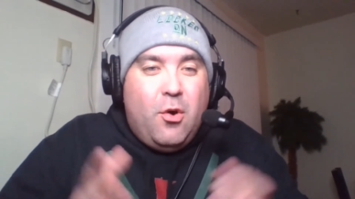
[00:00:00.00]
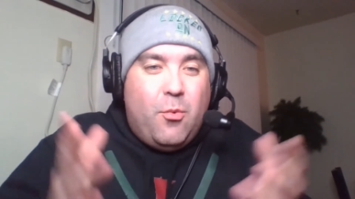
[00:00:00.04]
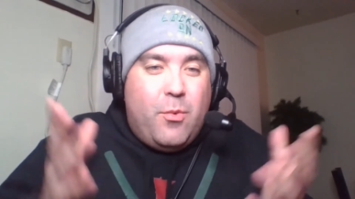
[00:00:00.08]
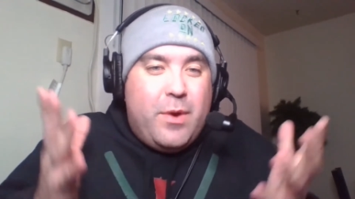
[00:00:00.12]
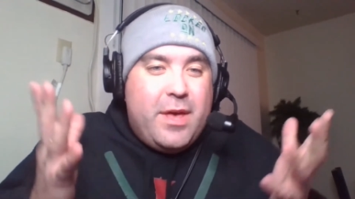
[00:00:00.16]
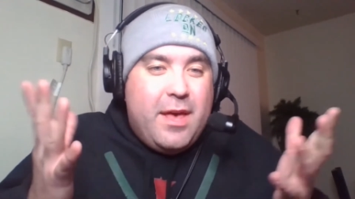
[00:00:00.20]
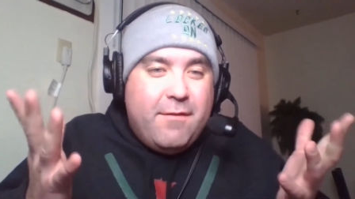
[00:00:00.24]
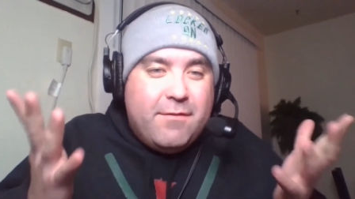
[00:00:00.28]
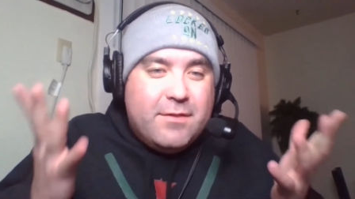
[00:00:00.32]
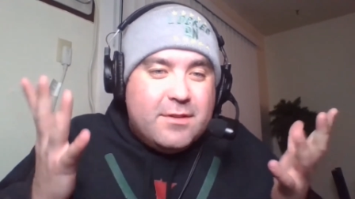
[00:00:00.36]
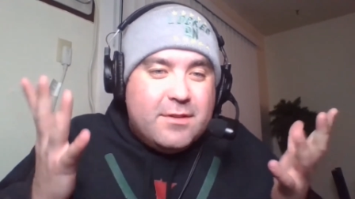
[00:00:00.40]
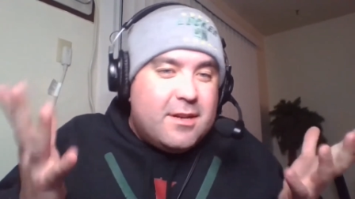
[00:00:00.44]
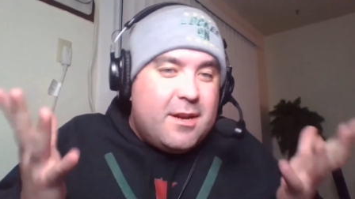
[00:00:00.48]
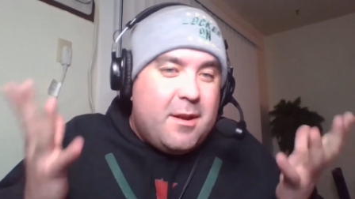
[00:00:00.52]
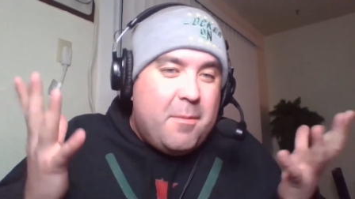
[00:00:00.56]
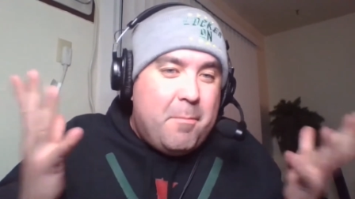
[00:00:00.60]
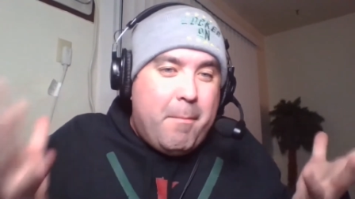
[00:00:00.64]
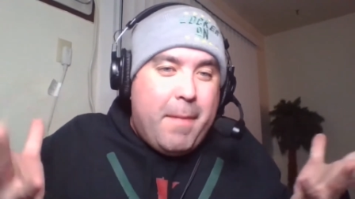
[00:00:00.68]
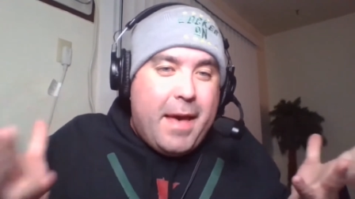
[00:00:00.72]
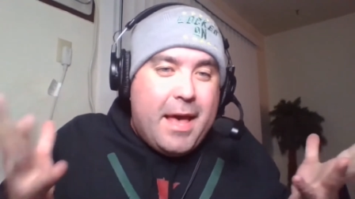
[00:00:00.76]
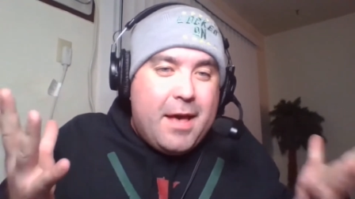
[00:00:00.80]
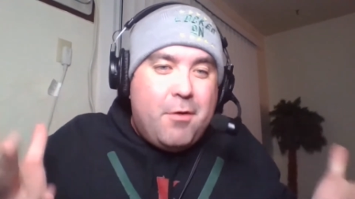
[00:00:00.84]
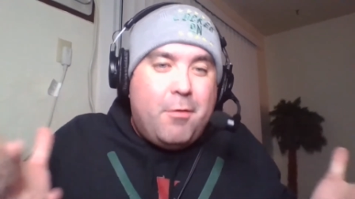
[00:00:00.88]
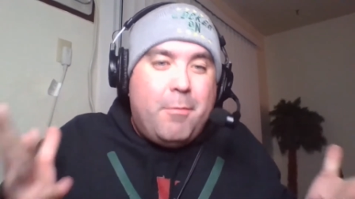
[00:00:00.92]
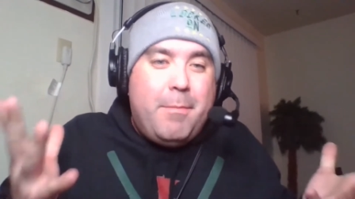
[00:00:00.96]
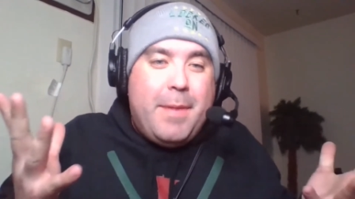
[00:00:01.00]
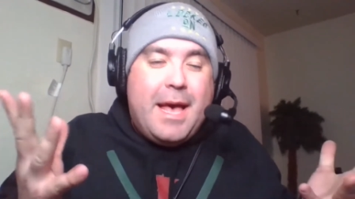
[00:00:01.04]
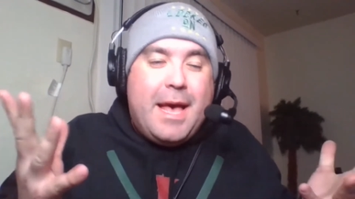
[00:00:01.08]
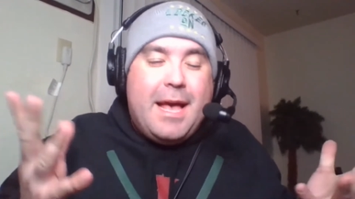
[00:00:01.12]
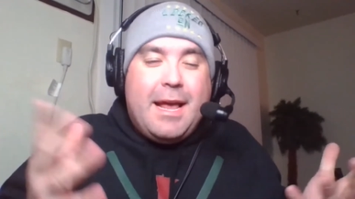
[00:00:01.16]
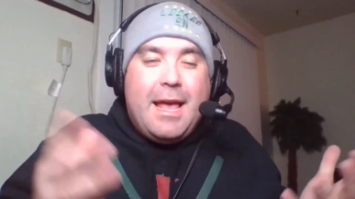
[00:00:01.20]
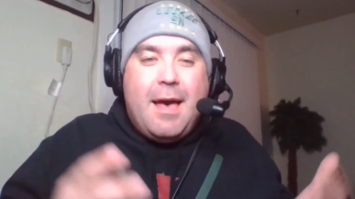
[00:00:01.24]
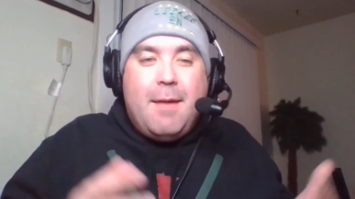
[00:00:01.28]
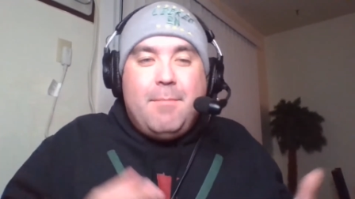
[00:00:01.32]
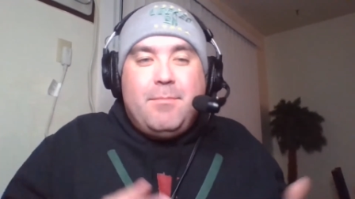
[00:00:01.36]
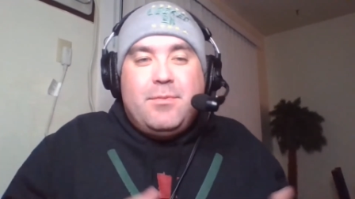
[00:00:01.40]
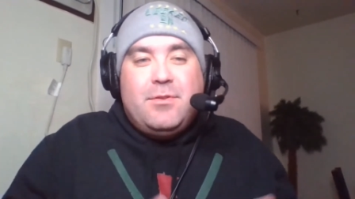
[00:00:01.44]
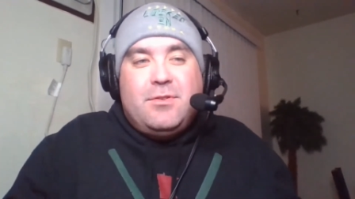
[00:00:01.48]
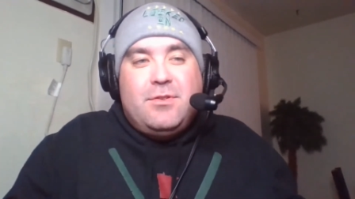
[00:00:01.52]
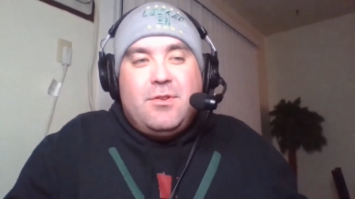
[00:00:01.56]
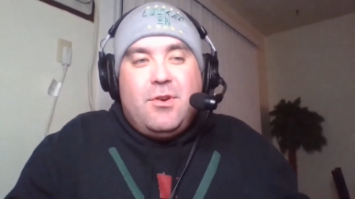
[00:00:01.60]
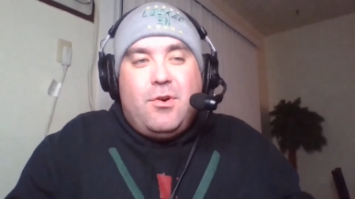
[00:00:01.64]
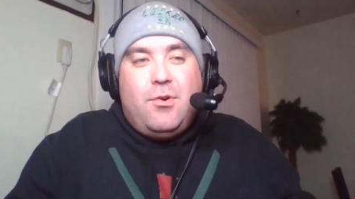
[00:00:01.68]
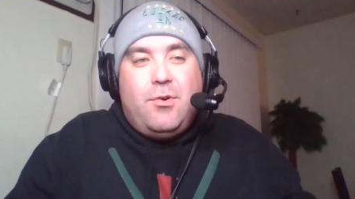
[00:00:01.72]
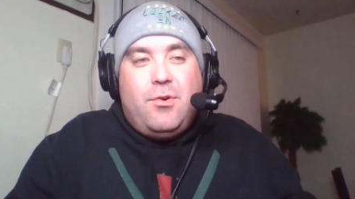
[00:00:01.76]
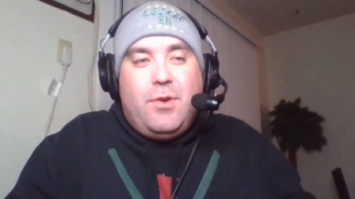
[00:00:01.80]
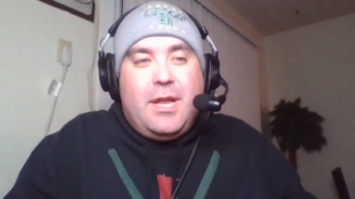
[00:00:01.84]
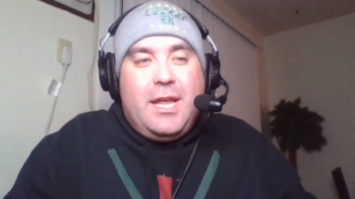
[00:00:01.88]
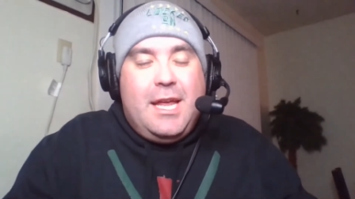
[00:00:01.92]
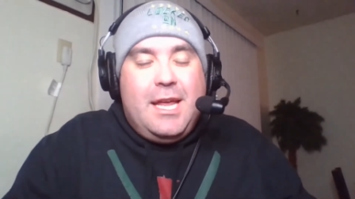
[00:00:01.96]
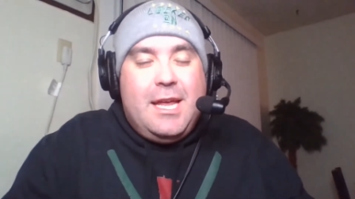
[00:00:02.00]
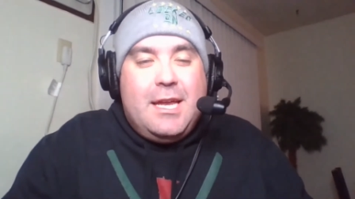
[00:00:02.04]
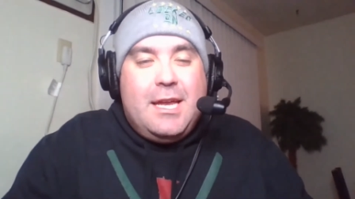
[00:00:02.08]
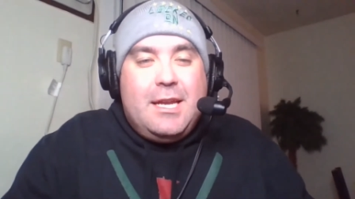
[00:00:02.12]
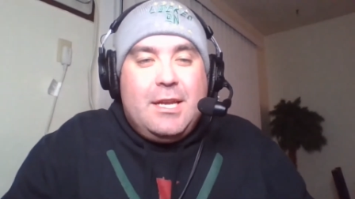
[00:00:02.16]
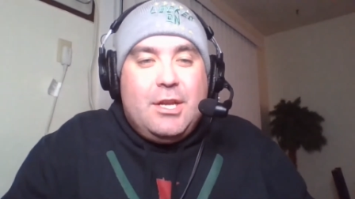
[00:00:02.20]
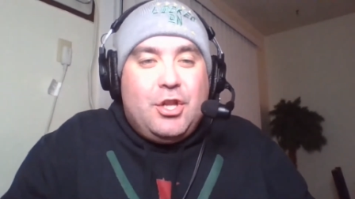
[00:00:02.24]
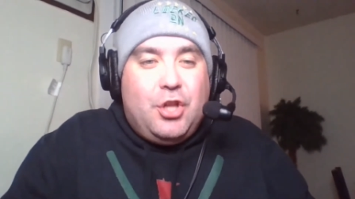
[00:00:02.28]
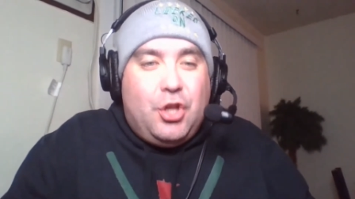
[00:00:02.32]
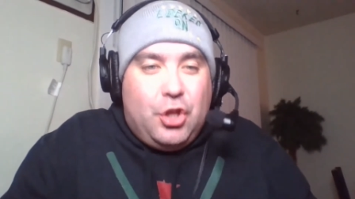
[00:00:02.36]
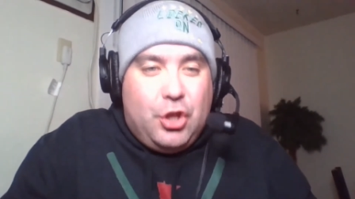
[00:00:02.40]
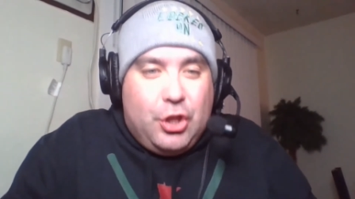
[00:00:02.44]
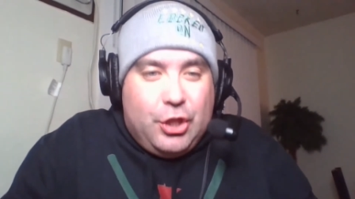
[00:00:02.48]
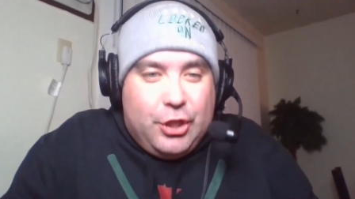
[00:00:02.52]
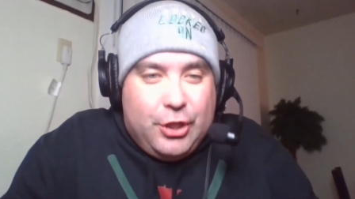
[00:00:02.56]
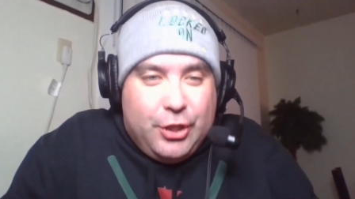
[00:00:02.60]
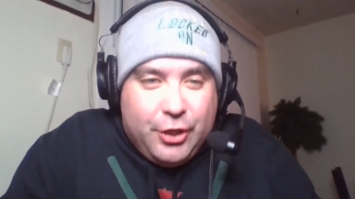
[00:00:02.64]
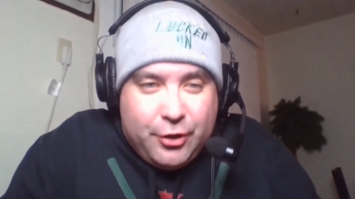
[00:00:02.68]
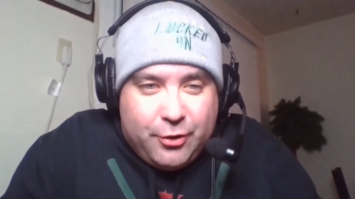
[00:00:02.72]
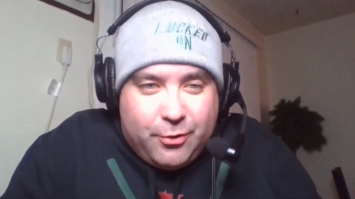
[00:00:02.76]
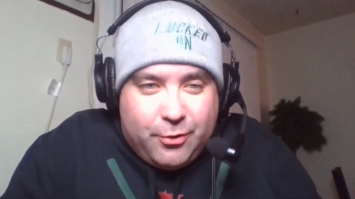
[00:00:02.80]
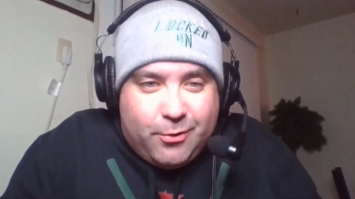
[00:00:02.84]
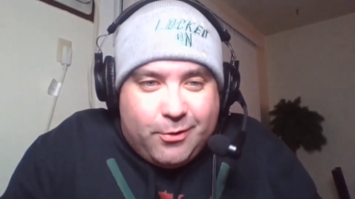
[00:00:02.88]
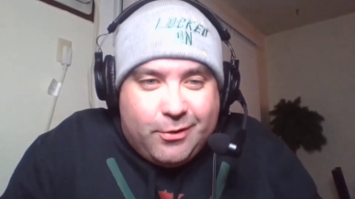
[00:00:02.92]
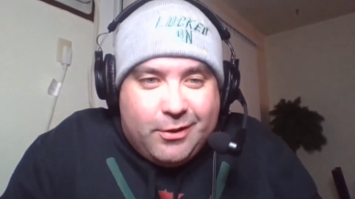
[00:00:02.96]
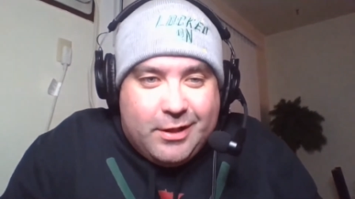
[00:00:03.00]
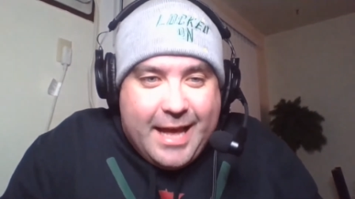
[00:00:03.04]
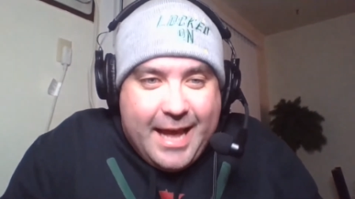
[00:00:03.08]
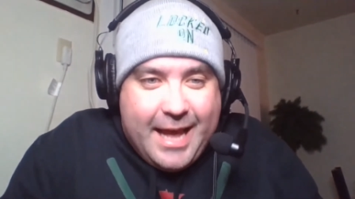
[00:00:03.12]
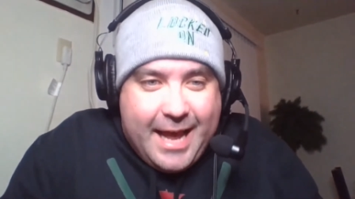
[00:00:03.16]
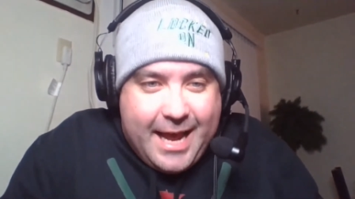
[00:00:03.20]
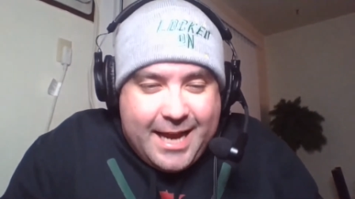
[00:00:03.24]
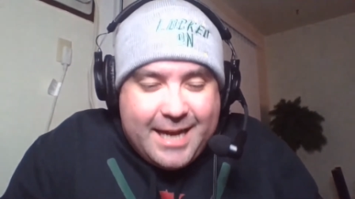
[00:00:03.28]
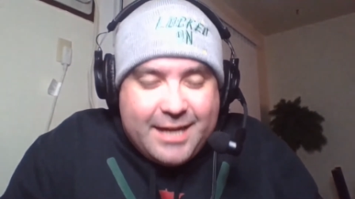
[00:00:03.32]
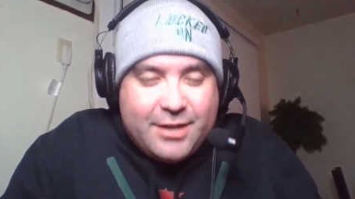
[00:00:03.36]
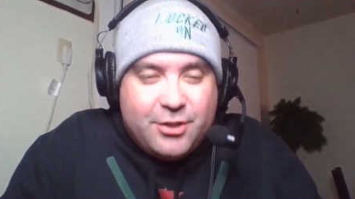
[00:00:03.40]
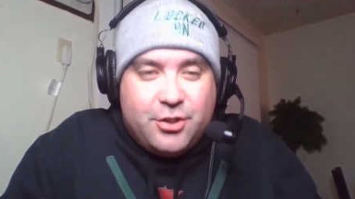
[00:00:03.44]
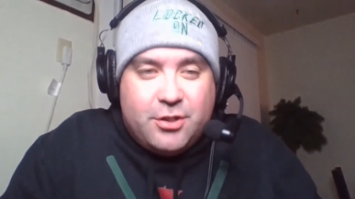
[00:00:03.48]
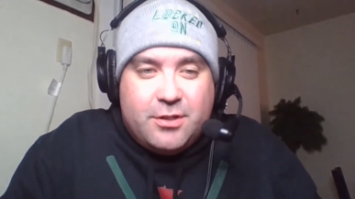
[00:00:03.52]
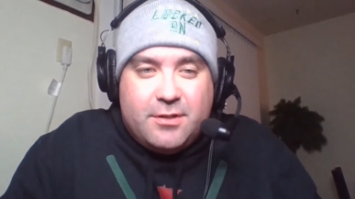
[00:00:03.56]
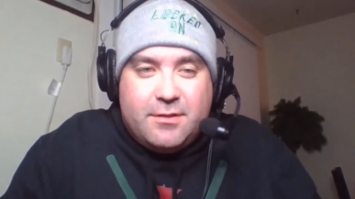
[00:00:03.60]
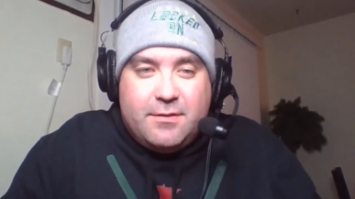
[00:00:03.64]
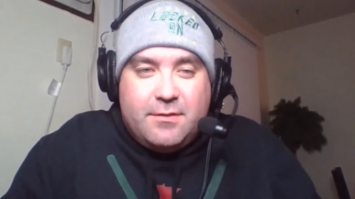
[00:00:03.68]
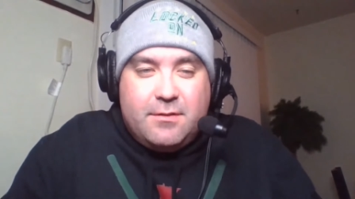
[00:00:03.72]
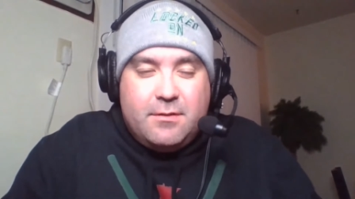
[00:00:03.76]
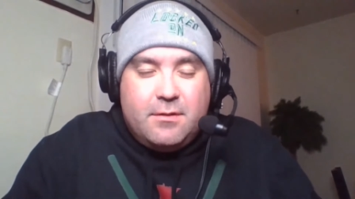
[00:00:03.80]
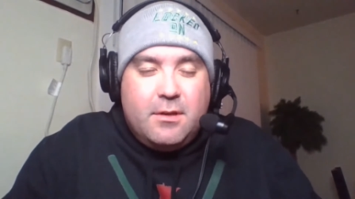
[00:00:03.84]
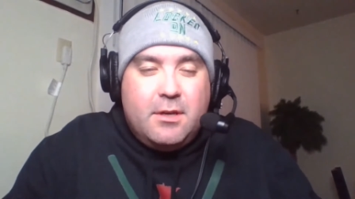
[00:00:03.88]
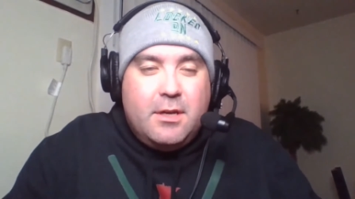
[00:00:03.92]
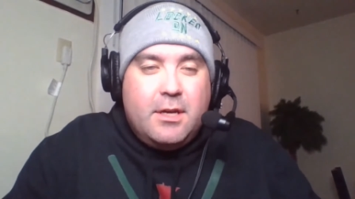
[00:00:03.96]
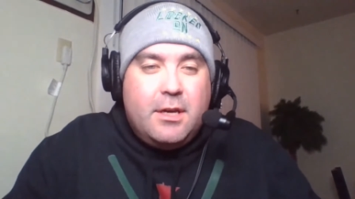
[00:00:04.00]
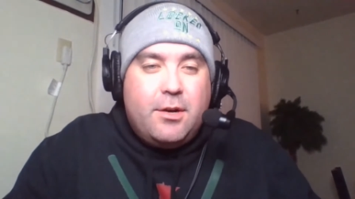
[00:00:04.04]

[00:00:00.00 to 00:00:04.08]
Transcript: We haven't done a mailbag episode in literal ages